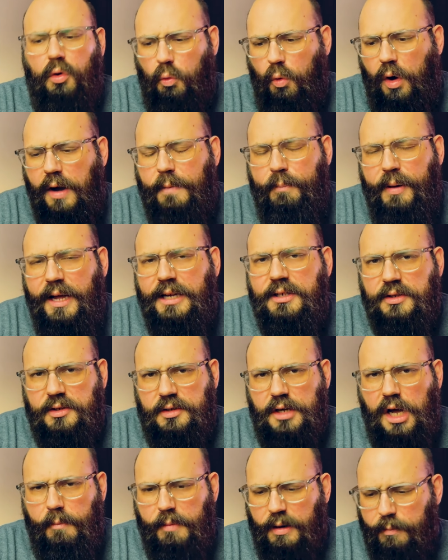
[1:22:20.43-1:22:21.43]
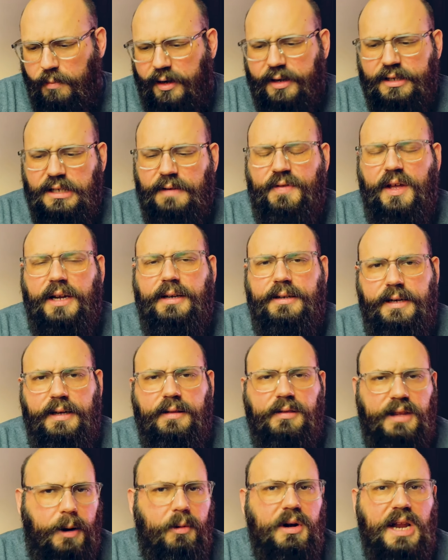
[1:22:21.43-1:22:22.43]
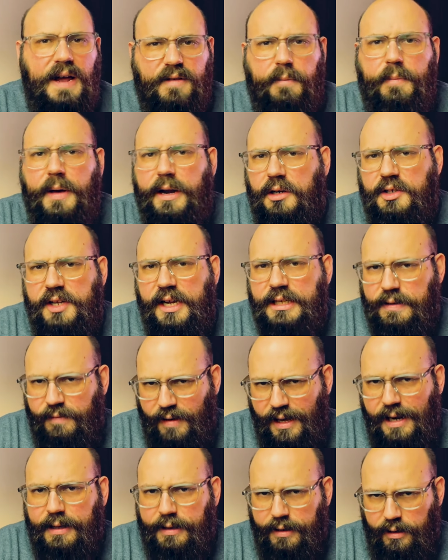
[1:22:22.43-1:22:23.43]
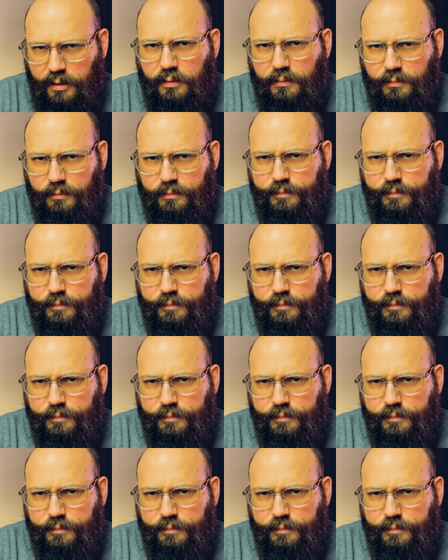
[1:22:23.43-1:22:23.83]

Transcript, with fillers: what pitch is coming, because if they did, they would have a better chance of hitting it.